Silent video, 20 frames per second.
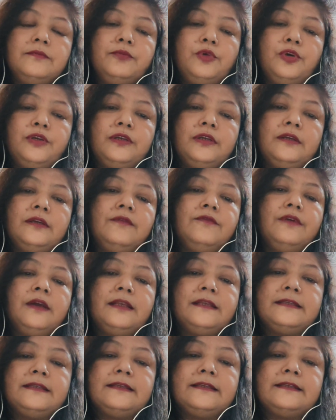poetic
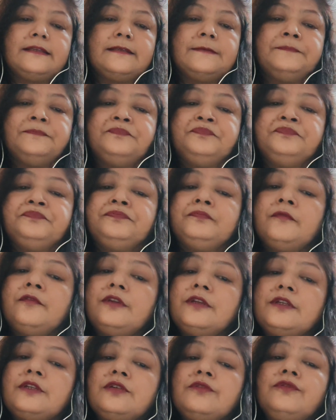devices.
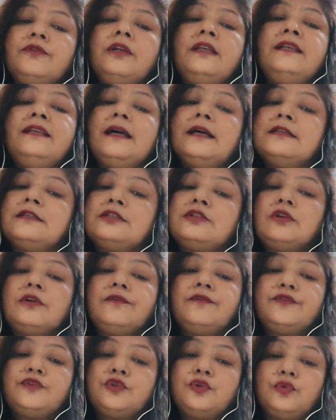First of all, dust
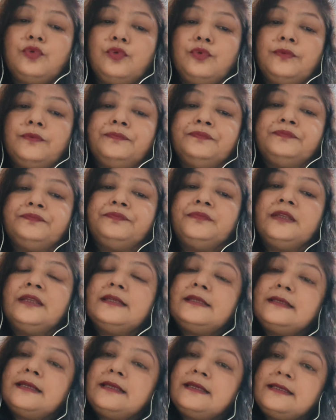of snow.
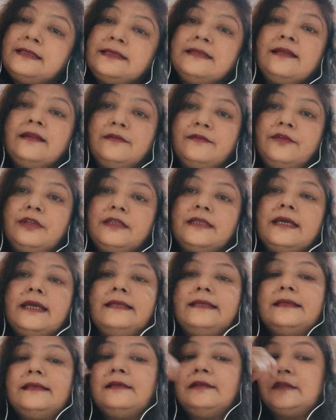This itself, the
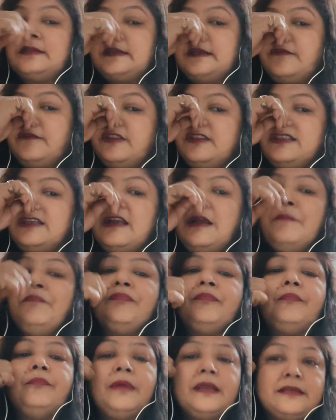title itself is a
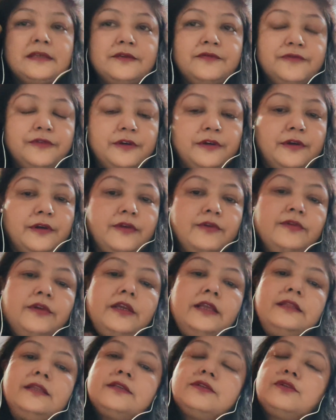metaphor.
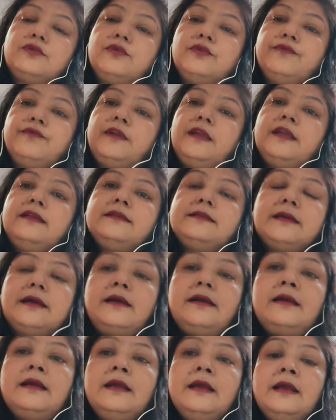Okay, the snowflakes
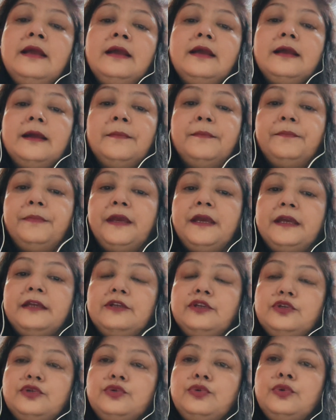are
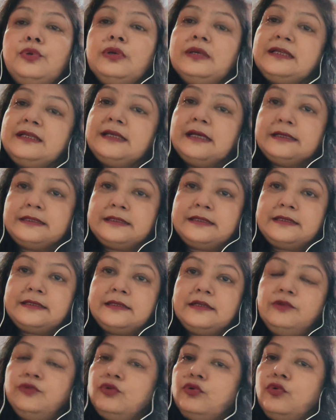compared to dust.
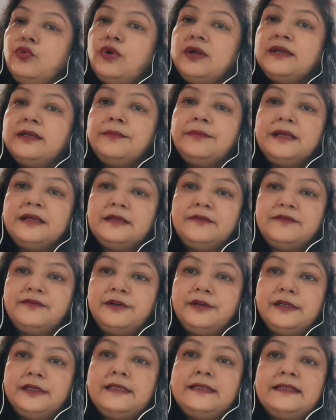You know what a
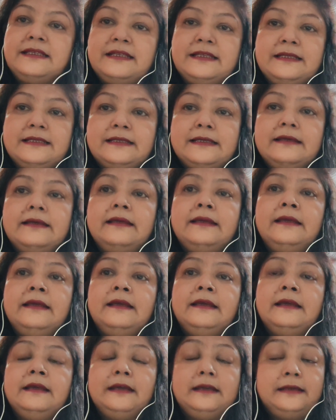metaphor is? It
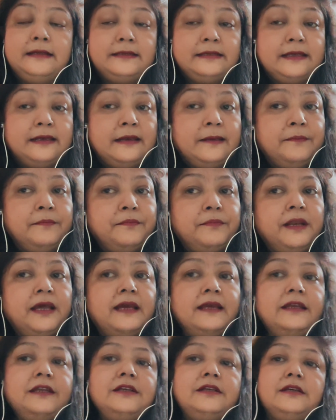is an
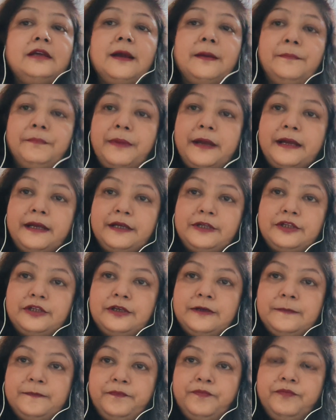implied
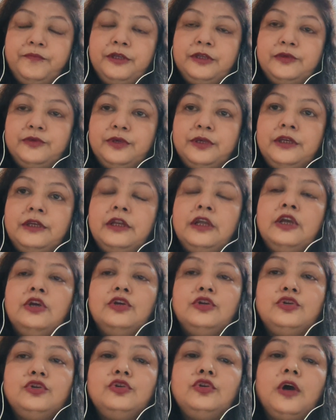comparison between
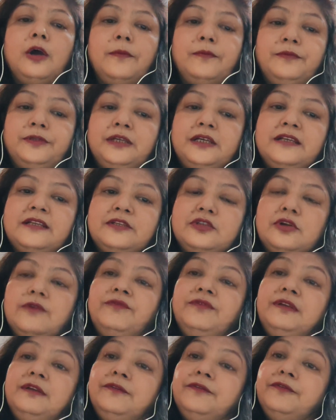two objects
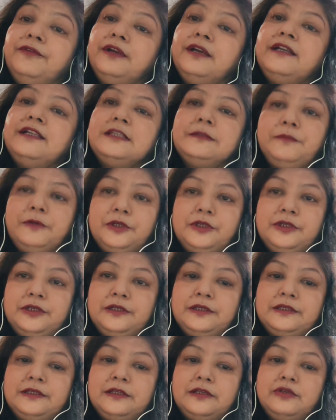of different
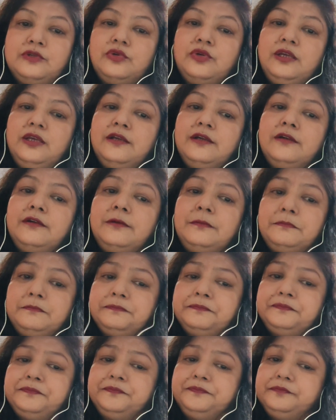species. So here,
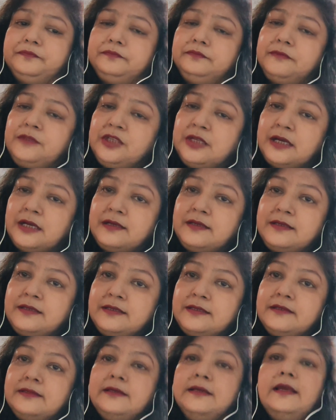
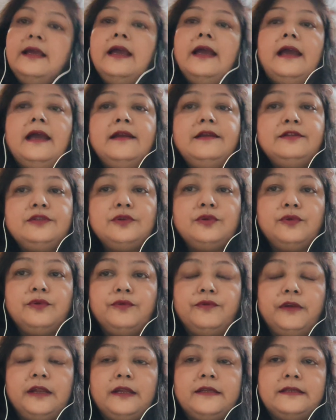dust and
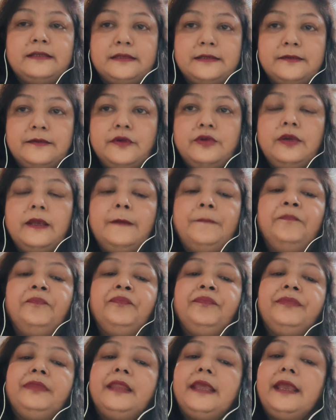snowflakes. Okay,
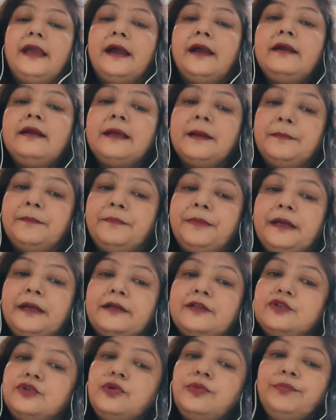they are compared.
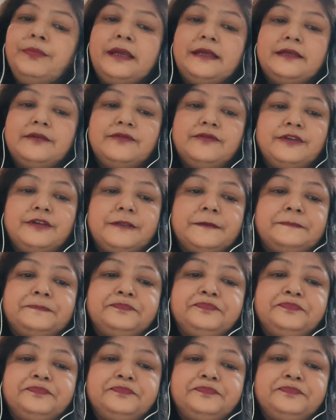So metaphor.